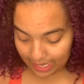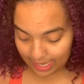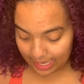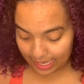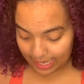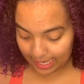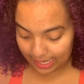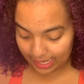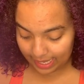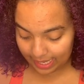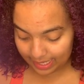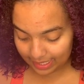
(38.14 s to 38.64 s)

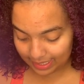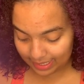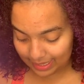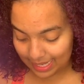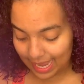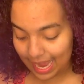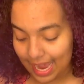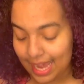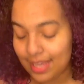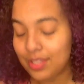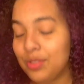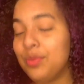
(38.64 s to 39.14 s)
And
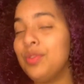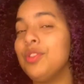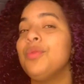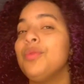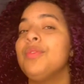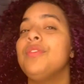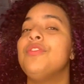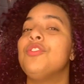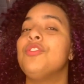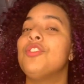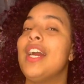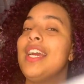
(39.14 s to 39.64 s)
last, which
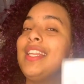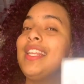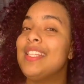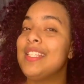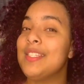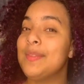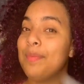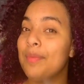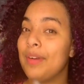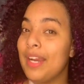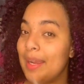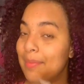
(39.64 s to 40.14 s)
we've tried
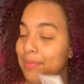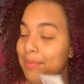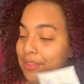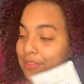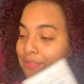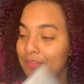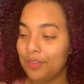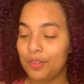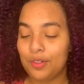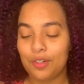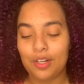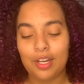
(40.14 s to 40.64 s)
this brand
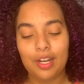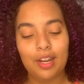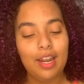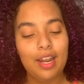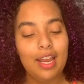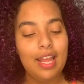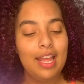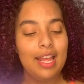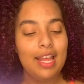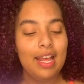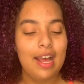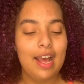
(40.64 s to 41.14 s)
before,
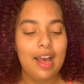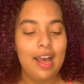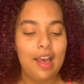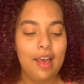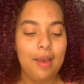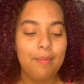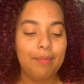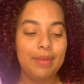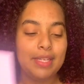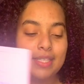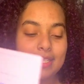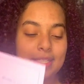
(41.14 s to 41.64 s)

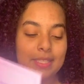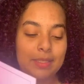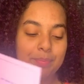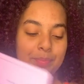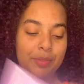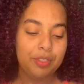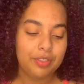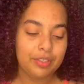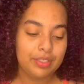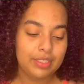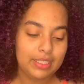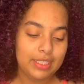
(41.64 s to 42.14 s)
is the
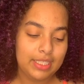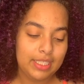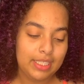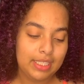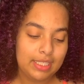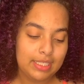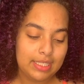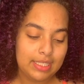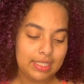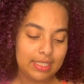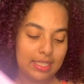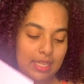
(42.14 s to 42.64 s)
Pure
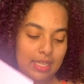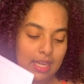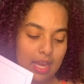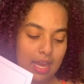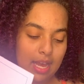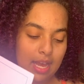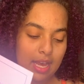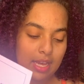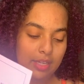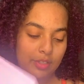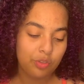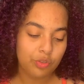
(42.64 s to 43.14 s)
Lease
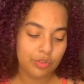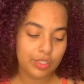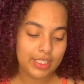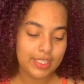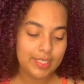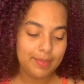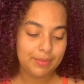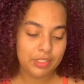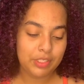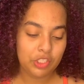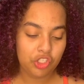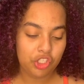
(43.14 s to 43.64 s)

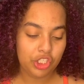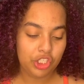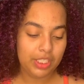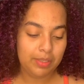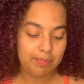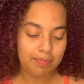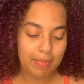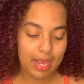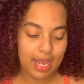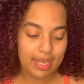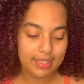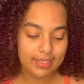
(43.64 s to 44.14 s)
Treatment
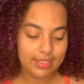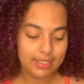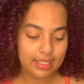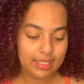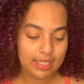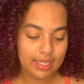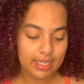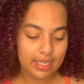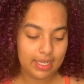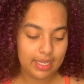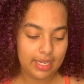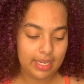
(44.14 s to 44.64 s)
Sheet Mask,
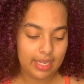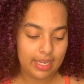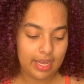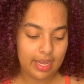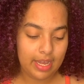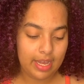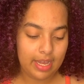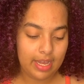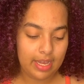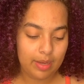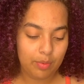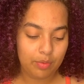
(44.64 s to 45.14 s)

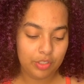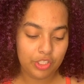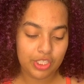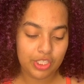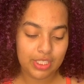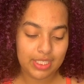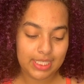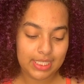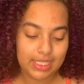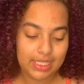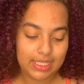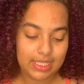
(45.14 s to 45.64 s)
which
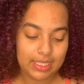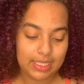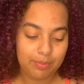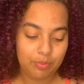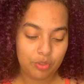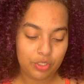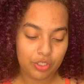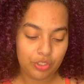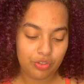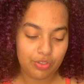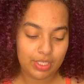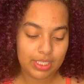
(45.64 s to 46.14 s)
intensely
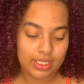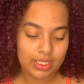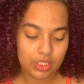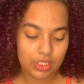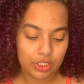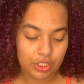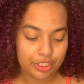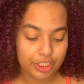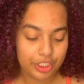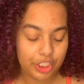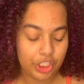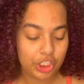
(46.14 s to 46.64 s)
moisturizes,
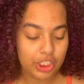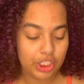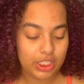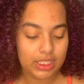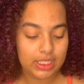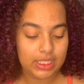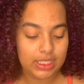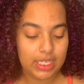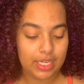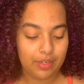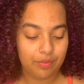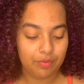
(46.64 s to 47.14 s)

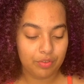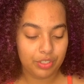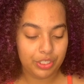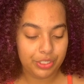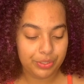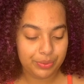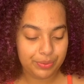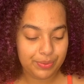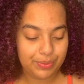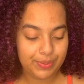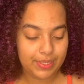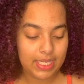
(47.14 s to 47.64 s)
nourishes, and
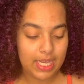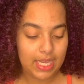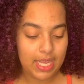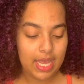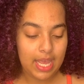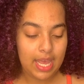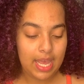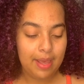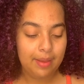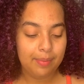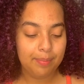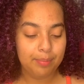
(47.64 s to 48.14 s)
renews
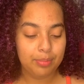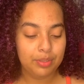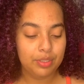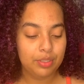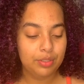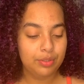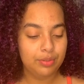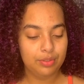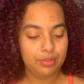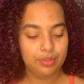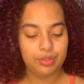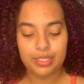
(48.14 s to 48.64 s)

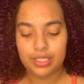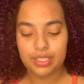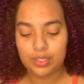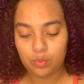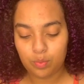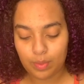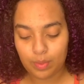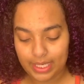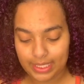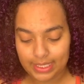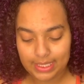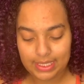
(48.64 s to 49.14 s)
Blue Lotus
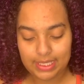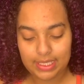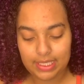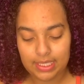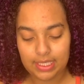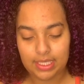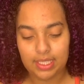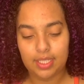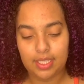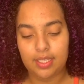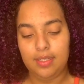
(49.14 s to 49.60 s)
White Tea.